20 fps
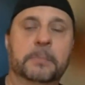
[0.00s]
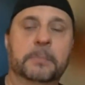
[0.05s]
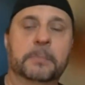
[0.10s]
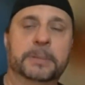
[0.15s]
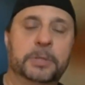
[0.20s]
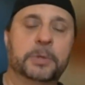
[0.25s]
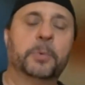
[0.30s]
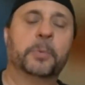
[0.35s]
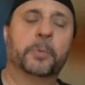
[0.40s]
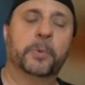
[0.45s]

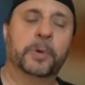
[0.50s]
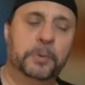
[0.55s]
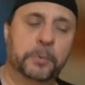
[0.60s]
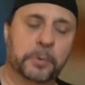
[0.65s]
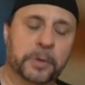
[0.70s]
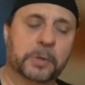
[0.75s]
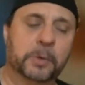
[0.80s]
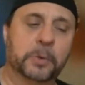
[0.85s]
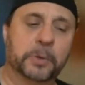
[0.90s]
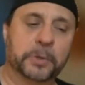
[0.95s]
but to
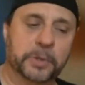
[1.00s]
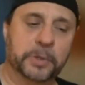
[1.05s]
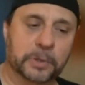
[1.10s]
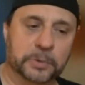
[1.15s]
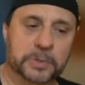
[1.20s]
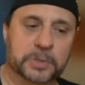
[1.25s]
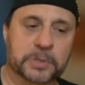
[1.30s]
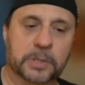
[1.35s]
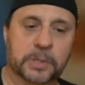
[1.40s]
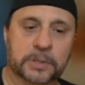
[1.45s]
re-record
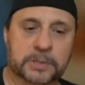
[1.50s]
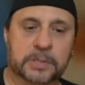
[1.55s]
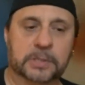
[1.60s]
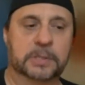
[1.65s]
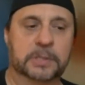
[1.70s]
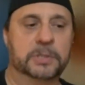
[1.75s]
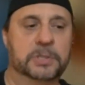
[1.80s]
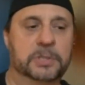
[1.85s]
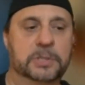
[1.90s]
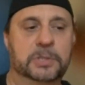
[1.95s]
those songs in
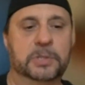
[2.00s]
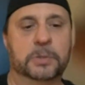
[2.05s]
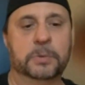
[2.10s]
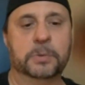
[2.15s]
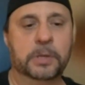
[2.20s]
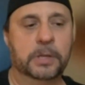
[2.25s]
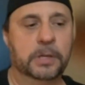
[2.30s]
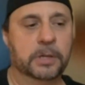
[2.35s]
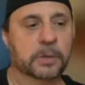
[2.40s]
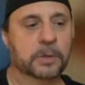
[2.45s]
the
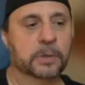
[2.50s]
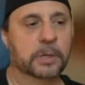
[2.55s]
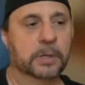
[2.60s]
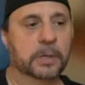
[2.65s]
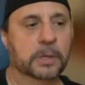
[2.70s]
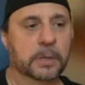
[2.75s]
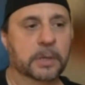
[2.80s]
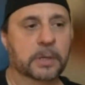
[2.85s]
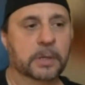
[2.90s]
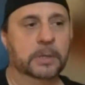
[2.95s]
studio,
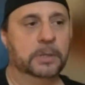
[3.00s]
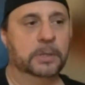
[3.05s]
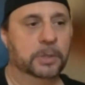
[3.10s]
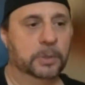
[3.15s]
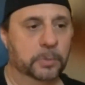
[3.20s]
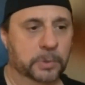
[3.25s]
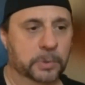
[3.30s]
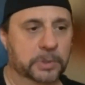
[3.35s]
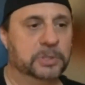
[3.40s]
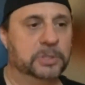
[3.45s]

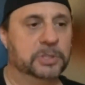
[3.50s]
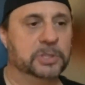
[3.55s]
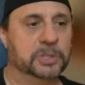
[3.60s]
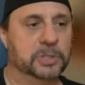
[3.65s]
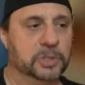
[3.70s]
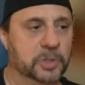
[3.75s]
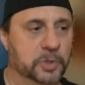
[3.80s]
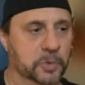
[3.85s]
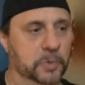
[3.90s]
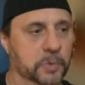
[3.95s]
you would
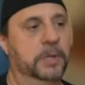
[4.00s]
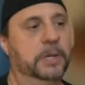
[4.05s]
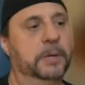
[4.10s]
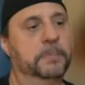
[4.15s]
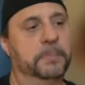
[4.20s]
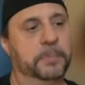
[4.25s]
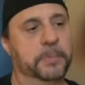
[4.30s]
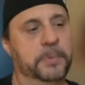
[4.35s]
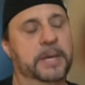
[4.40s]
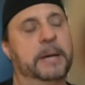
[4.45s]

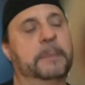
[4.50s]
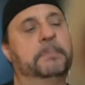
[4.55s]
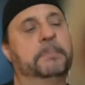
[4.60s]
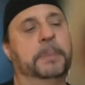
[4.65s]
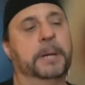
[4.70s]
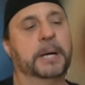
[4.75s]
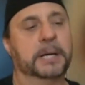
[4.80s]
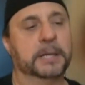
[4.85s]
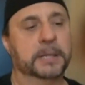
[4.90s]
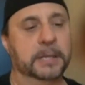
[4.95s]
strip that
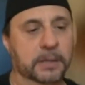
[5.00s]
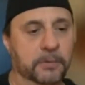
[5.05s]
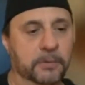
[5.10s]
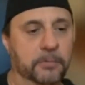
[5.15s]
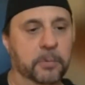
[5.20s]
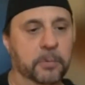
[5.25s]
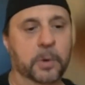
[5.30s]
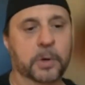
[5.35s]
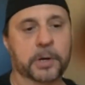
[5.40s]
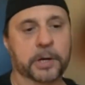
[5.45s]
body
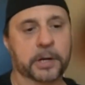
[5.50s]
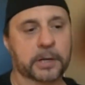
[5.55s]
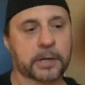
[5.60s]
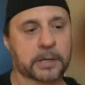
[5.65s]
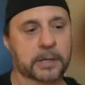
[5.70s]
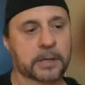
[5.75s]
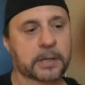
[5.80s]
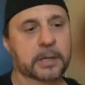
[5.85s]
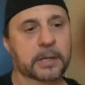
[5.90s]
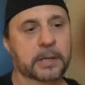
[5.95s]
of
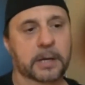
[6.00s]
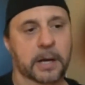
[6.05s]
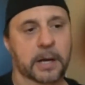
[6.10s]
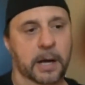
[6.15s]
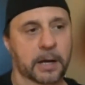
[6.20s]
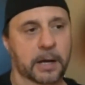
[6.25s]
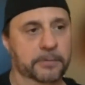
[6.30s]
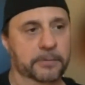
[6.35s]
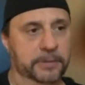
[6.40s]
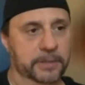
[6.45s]
work
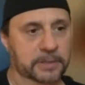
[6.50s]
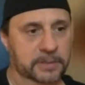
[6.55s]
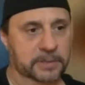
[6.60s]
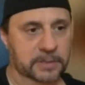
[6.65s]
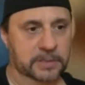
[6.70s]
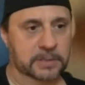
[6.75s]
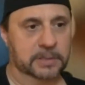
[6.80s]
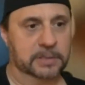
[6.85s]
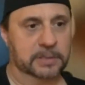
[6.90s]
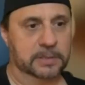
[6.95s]
of
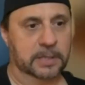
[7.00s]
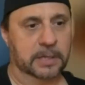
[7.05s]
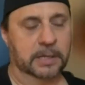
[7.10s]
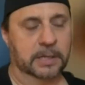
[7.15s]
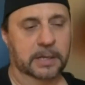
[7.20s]
its